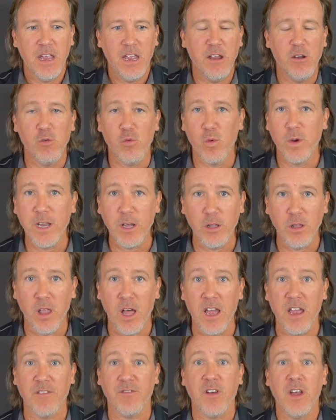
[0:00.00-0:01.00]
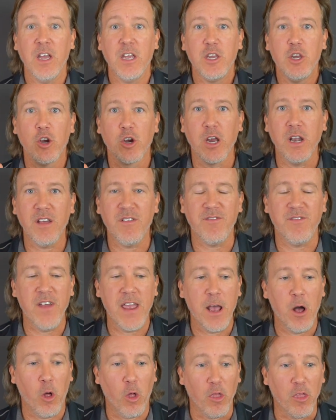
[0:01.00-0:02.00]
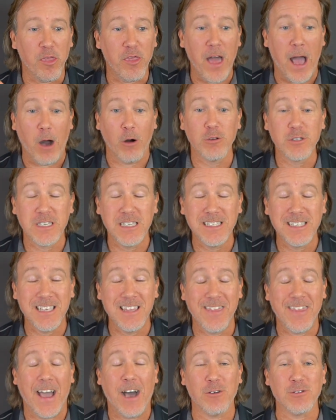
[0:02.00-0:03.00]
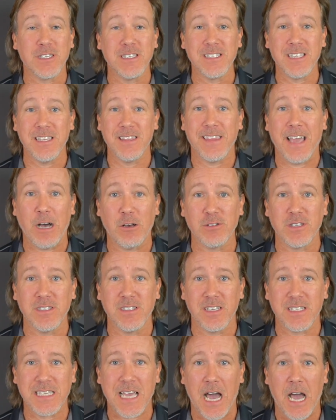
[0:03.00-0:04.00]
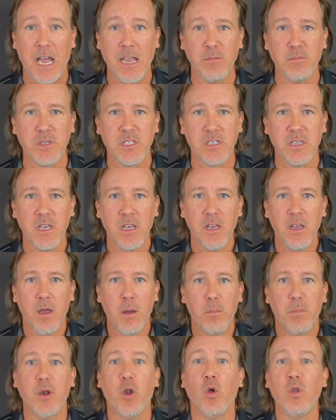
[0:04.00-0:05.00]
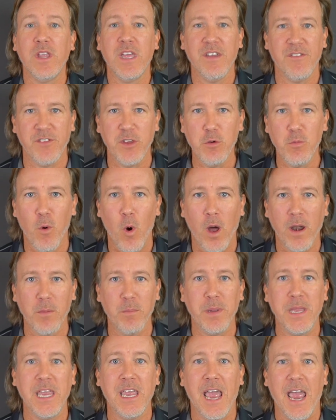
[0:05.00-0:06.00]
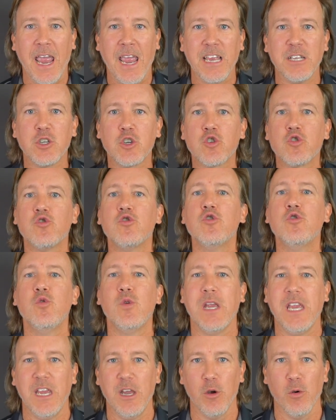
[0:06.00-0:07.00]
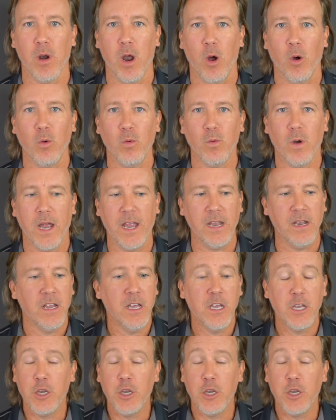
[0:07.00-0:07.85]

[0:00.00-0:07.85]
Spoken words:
In real life, you're gonna fail thousands and thousands and thousands of times, but only if you wanna be a true hero, right?